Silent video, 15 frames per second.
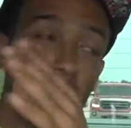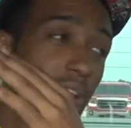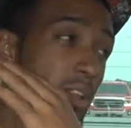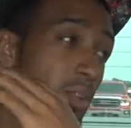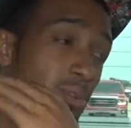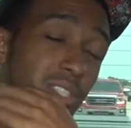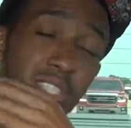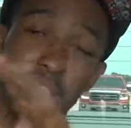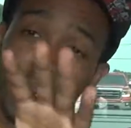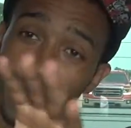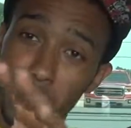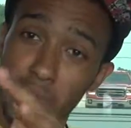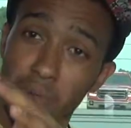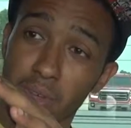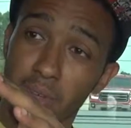no
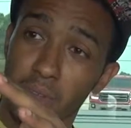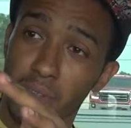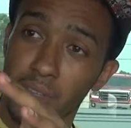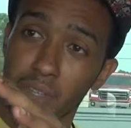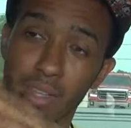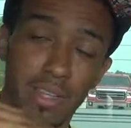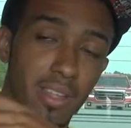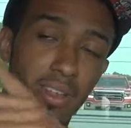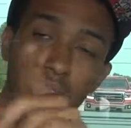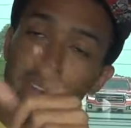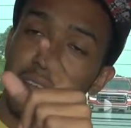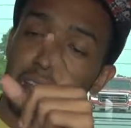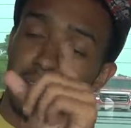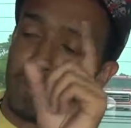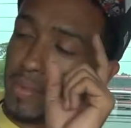steering wheel.
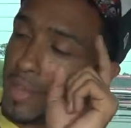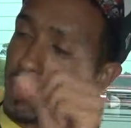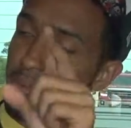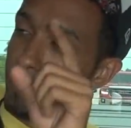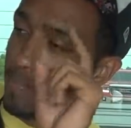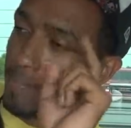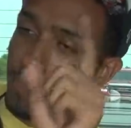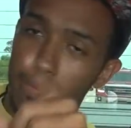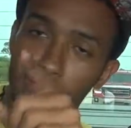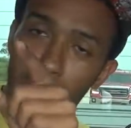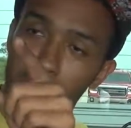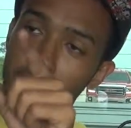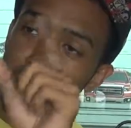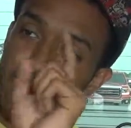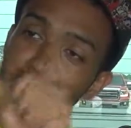
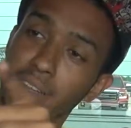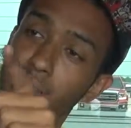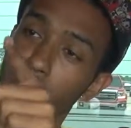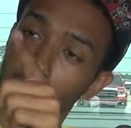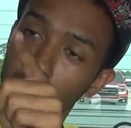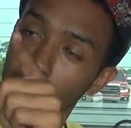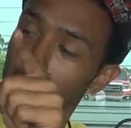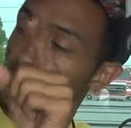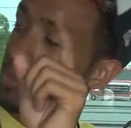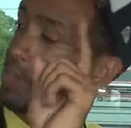Nick knows.